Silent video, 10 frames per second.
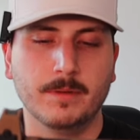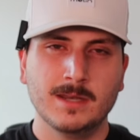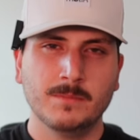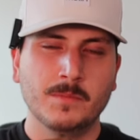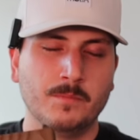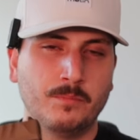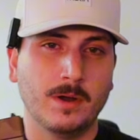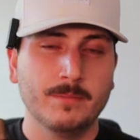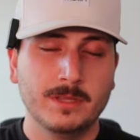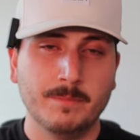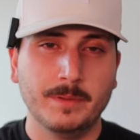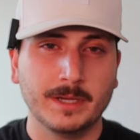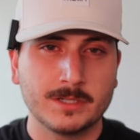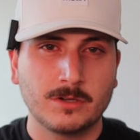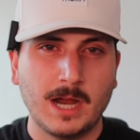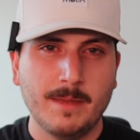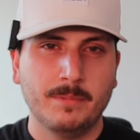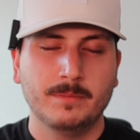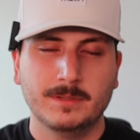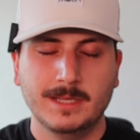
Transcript: And probably the biggest gripe,